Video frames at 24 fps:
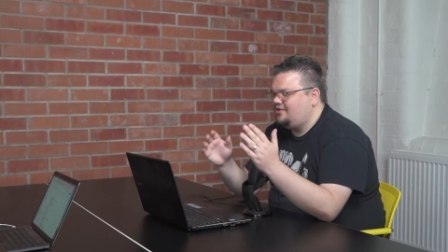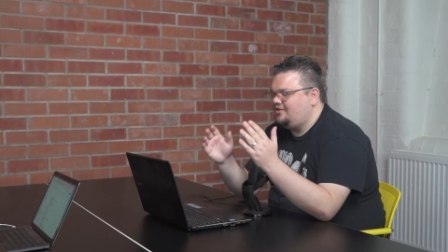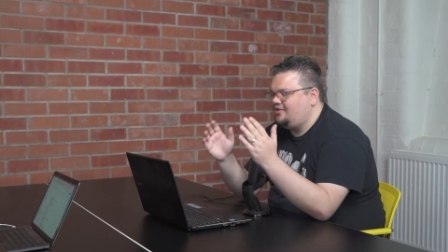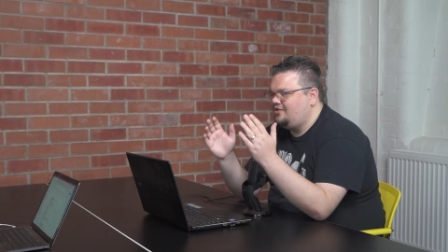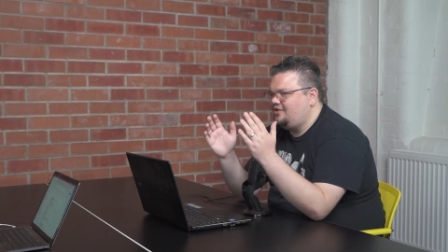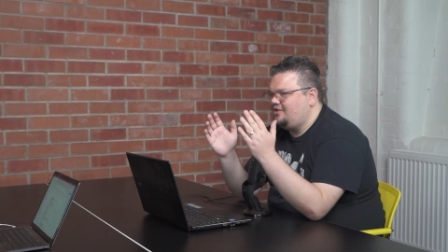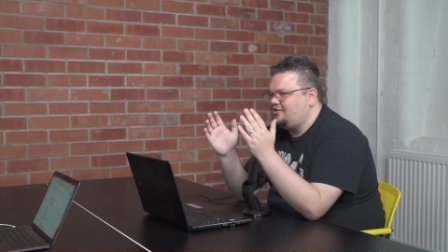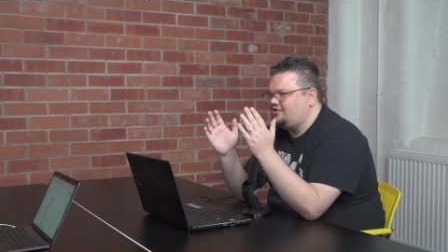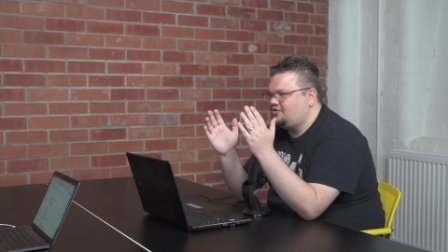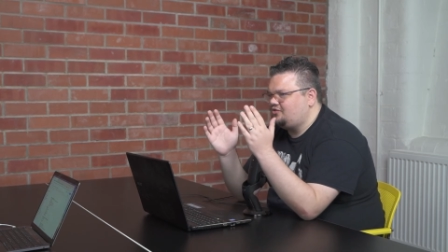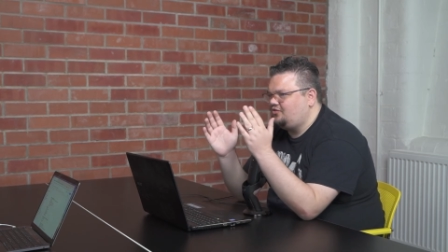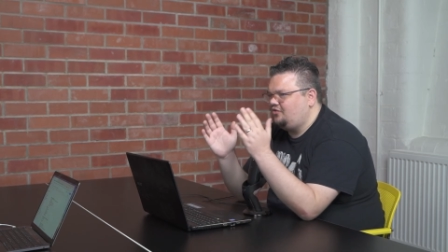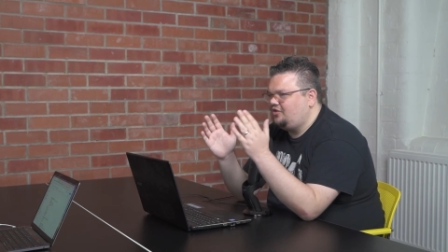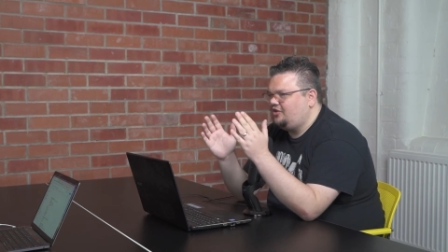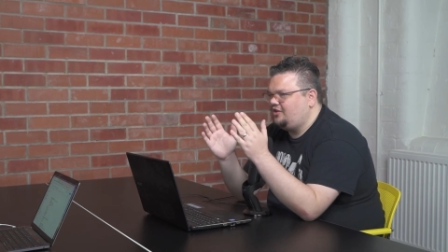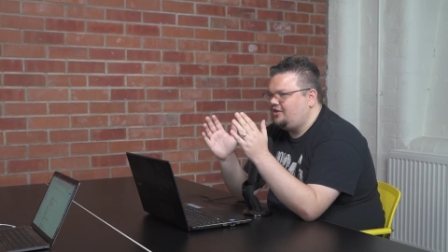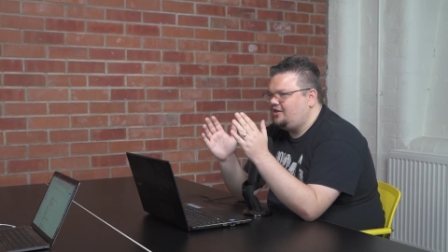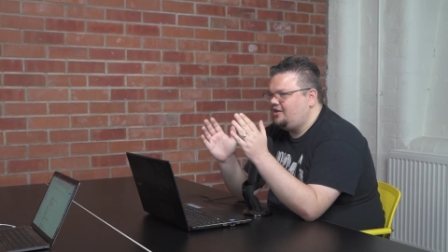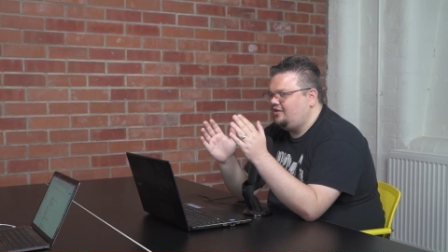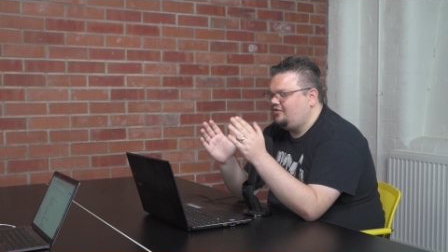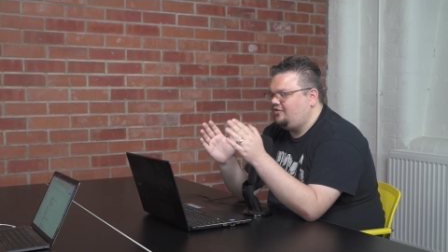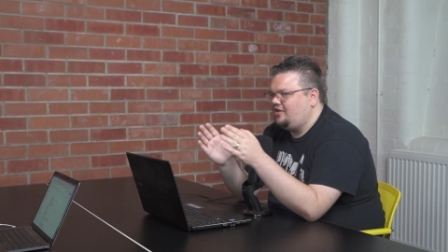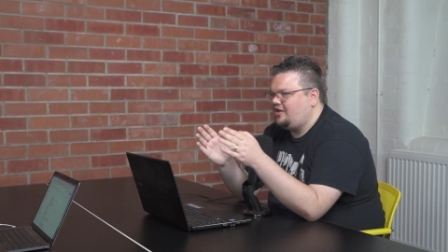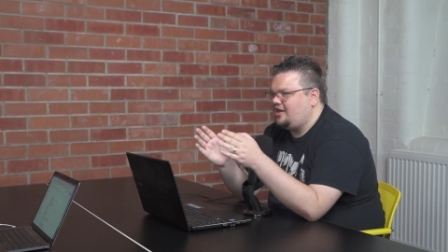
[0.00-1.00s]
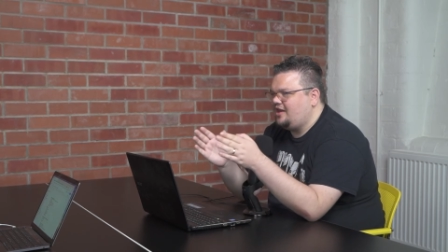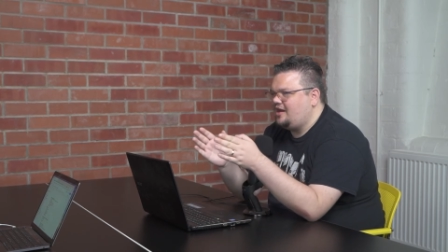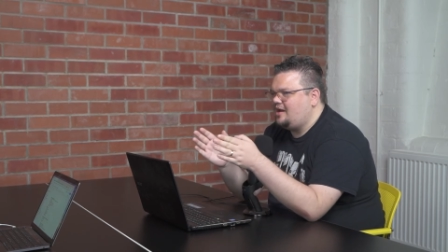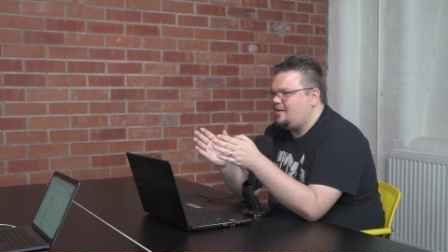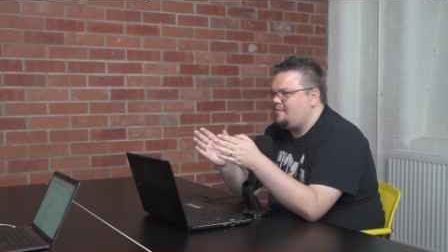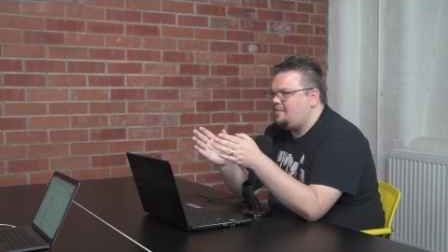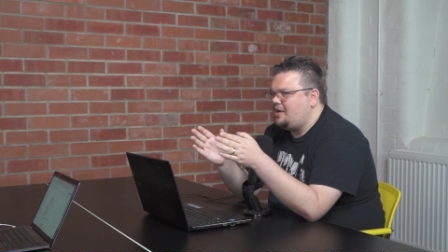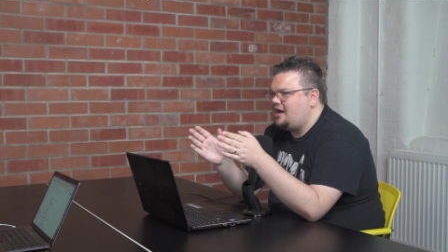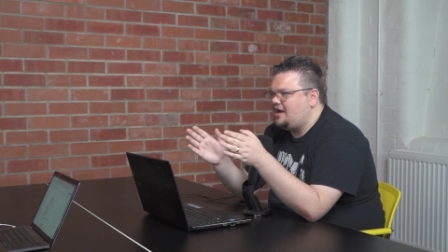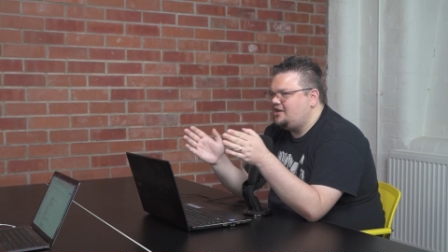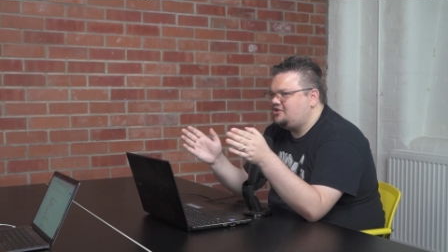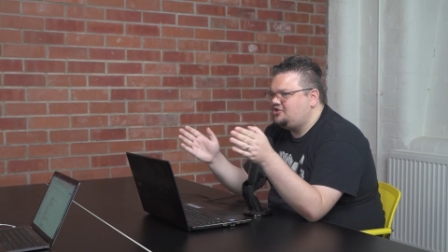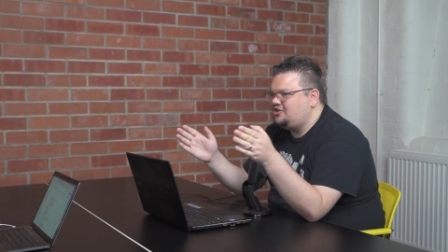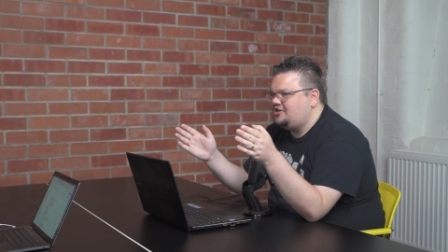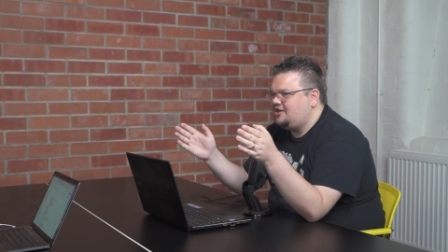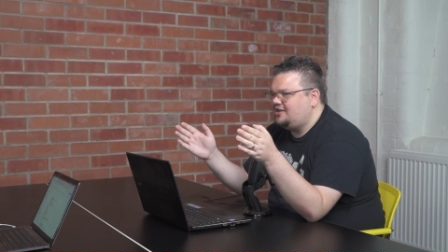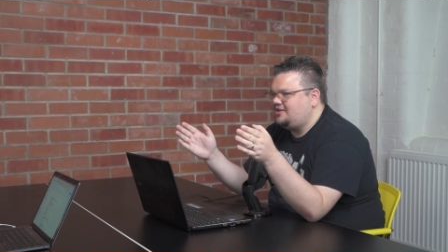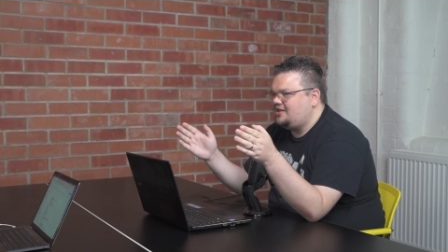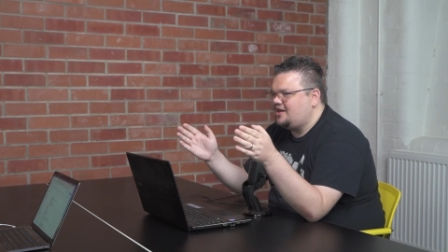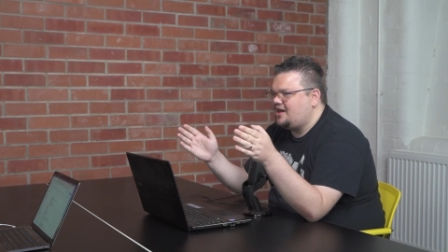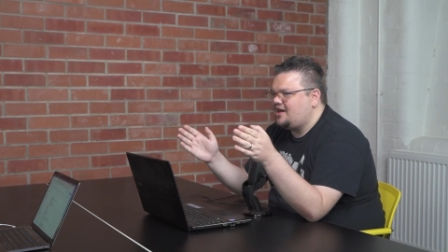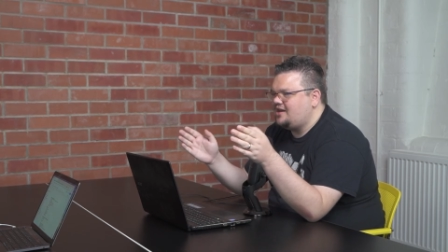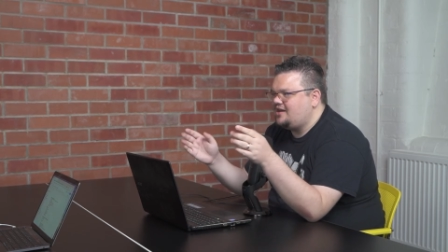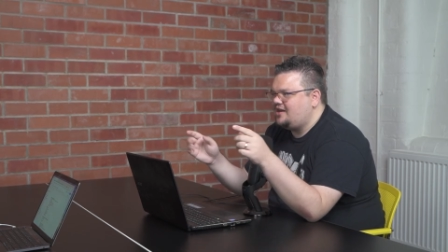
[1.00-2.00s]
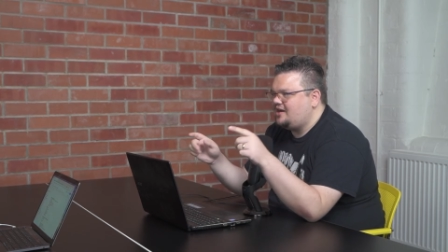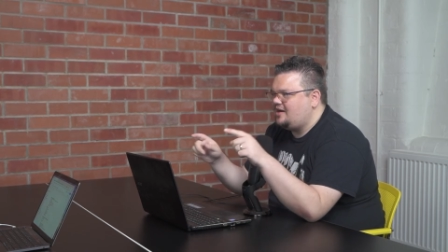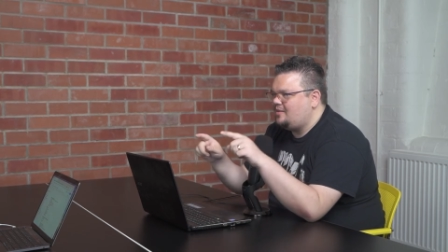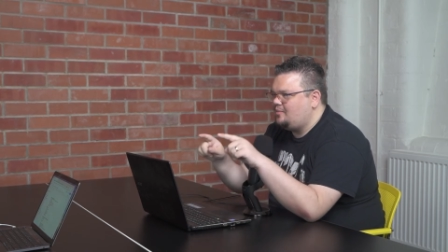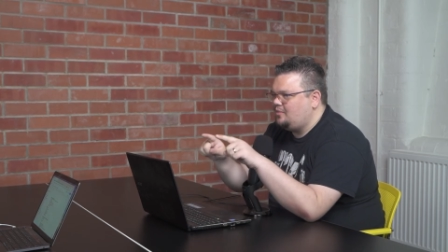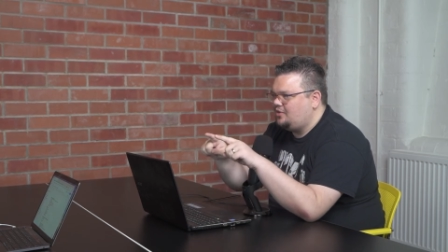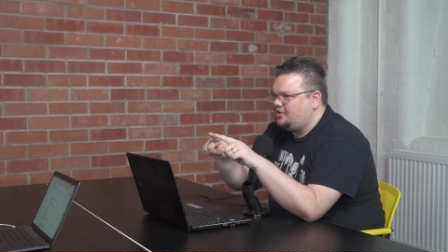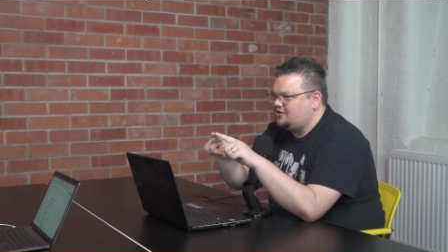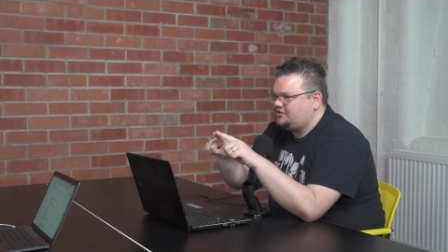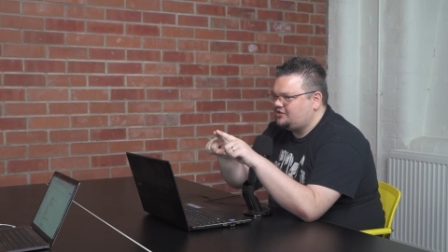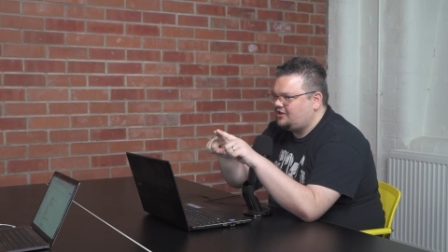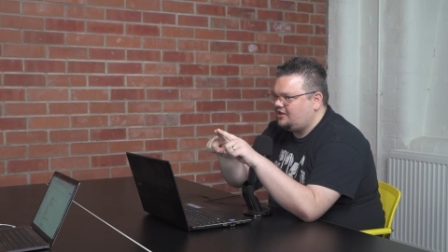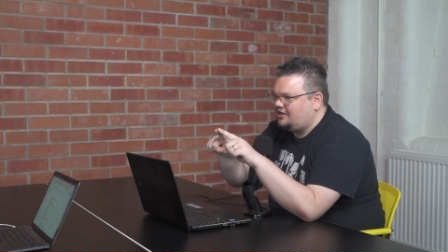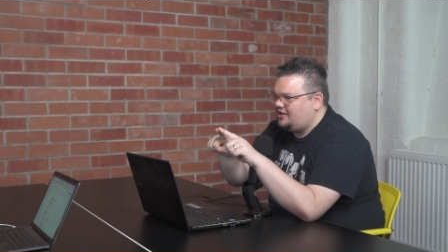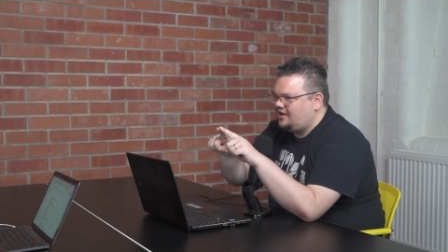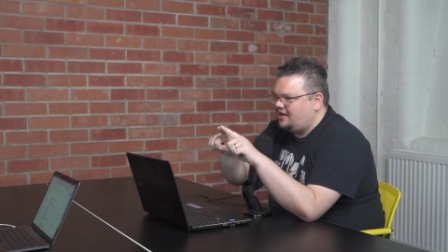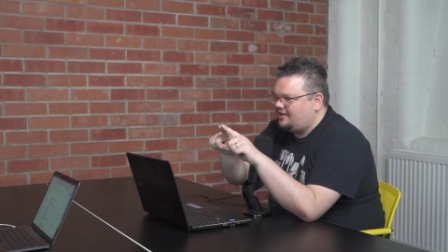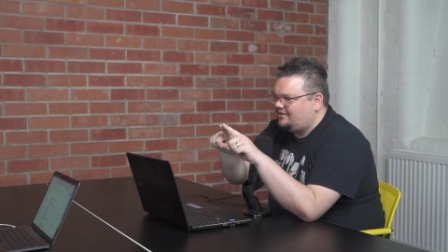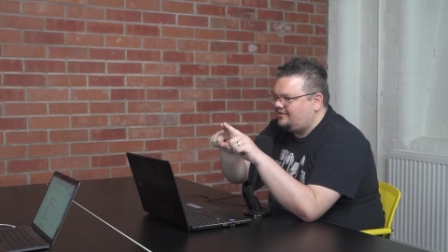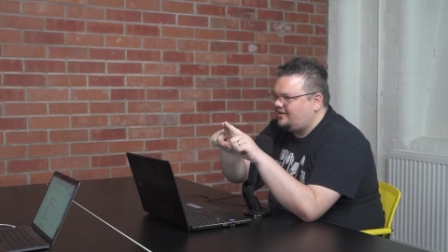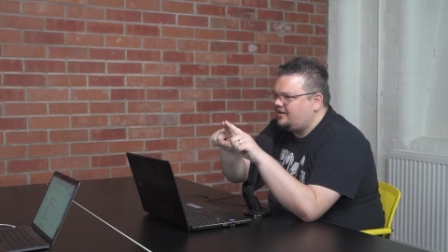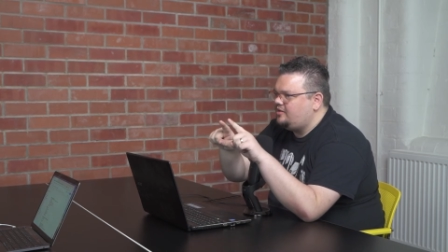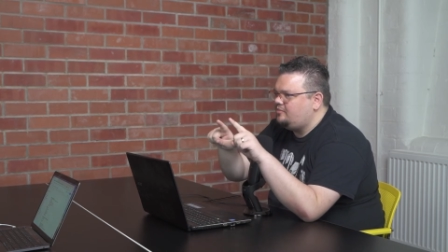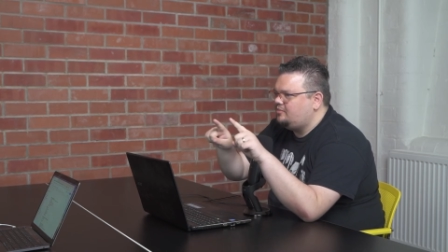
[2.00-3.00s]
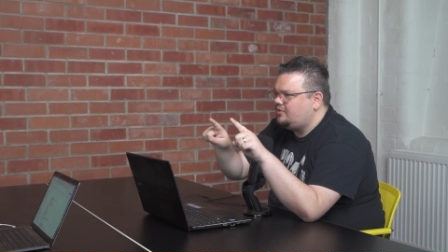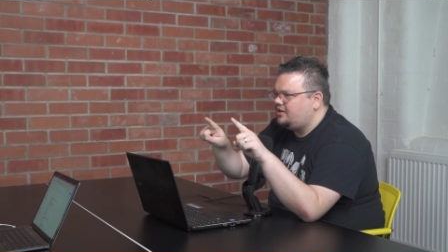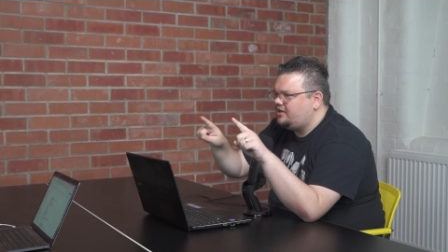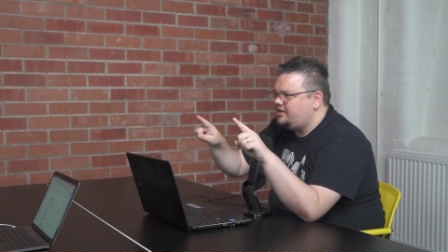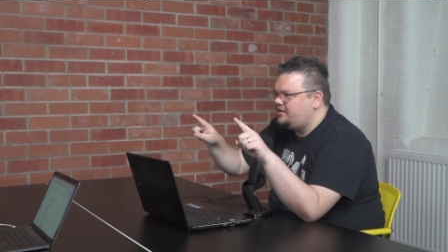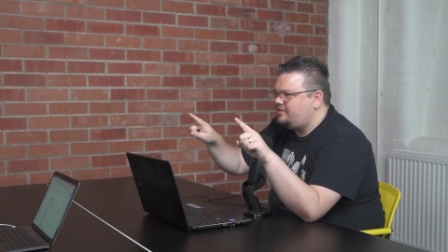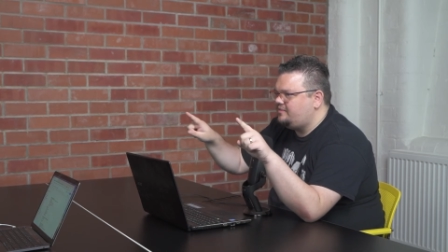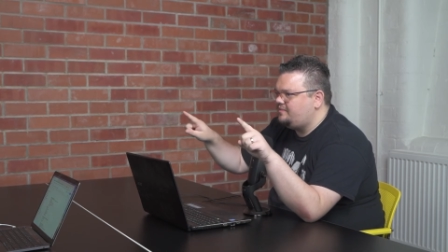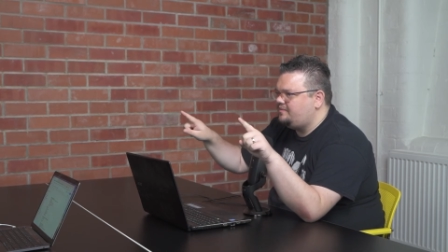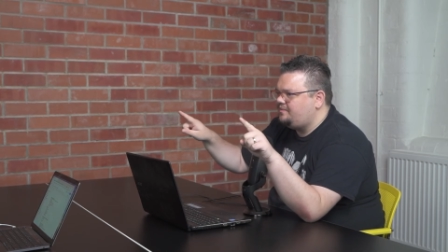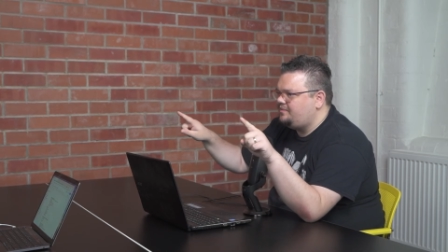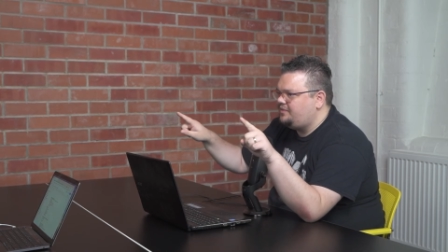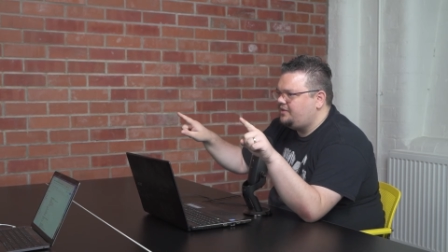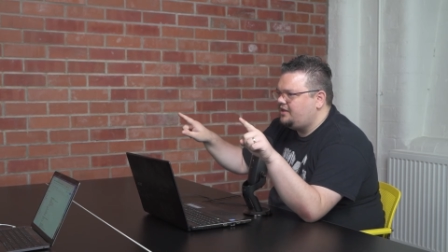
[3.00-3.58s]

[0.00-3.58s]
There's really, if you can imagine a diagram, there's a timeline.